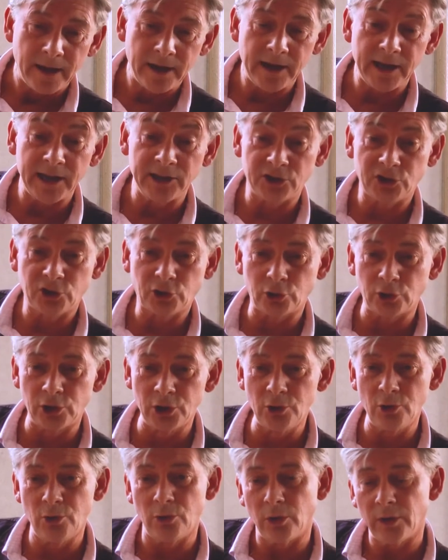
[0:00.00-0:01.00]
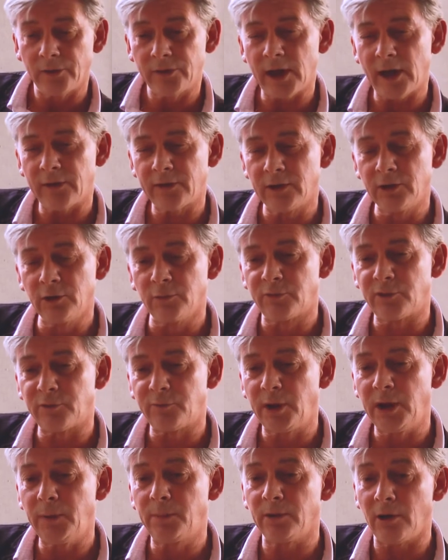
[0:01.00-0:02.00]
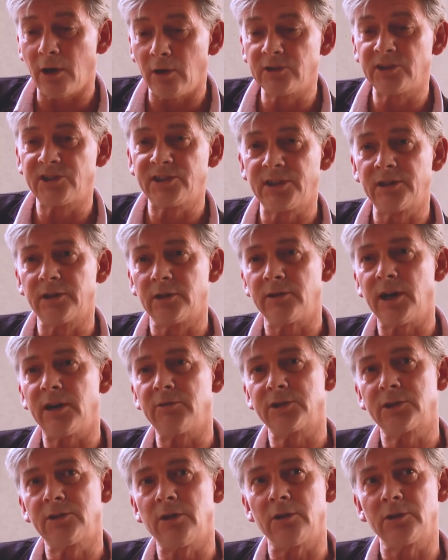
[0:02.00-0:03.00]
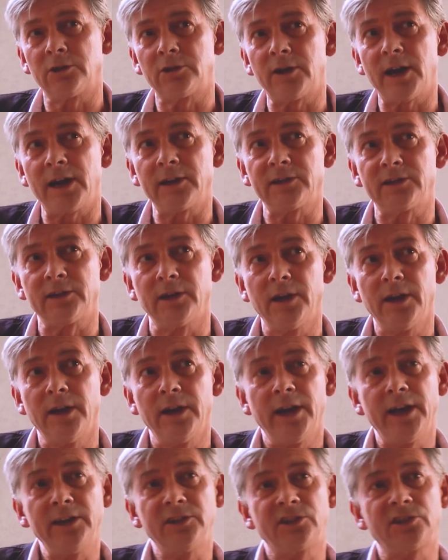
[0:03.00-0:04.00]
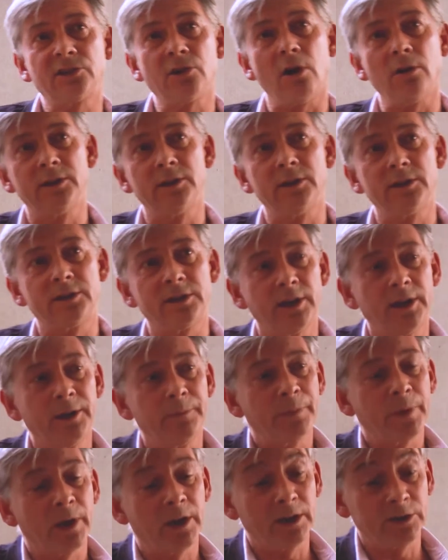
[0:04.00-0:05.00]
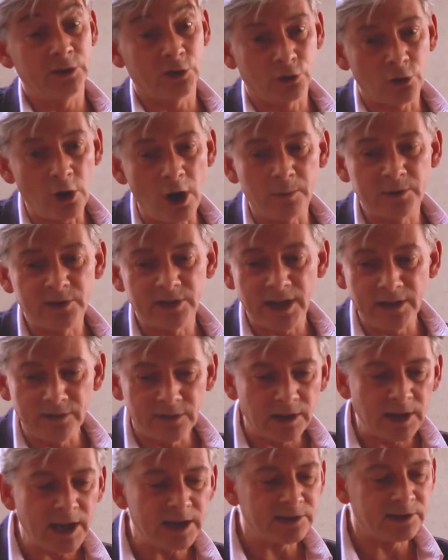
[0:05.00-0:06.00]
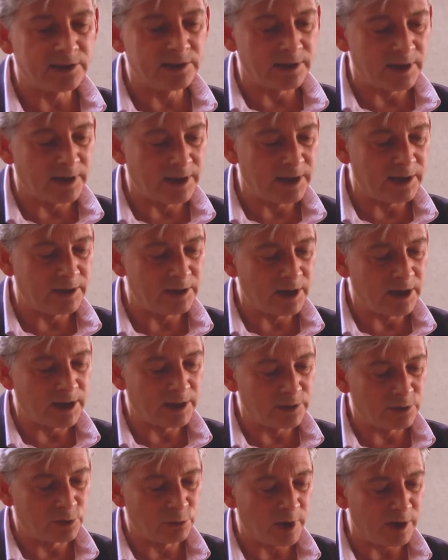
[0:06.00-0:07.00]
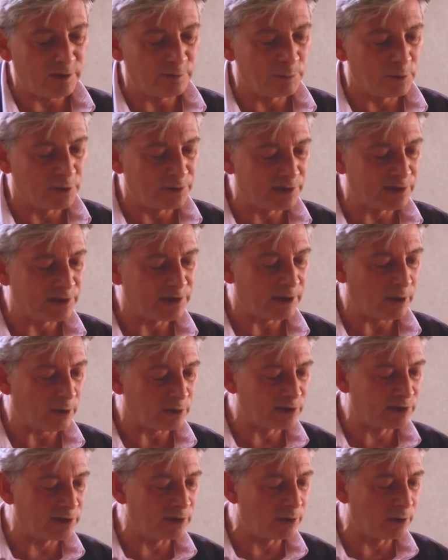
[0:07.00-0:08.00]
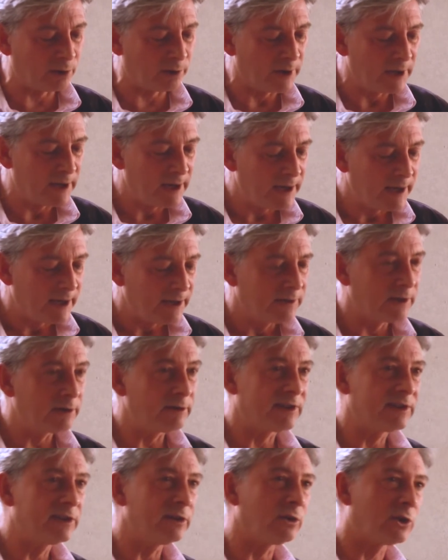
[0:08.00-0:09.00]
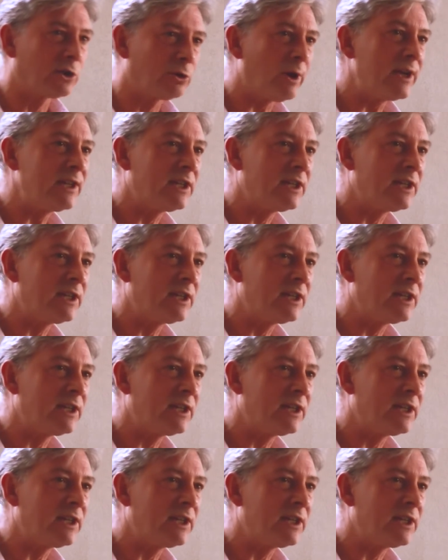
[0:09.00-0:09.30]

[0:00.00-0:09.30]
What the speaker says: it's true that the number of people on 0 hours contracts in Scotland has dropped in the last 12 months or so, there are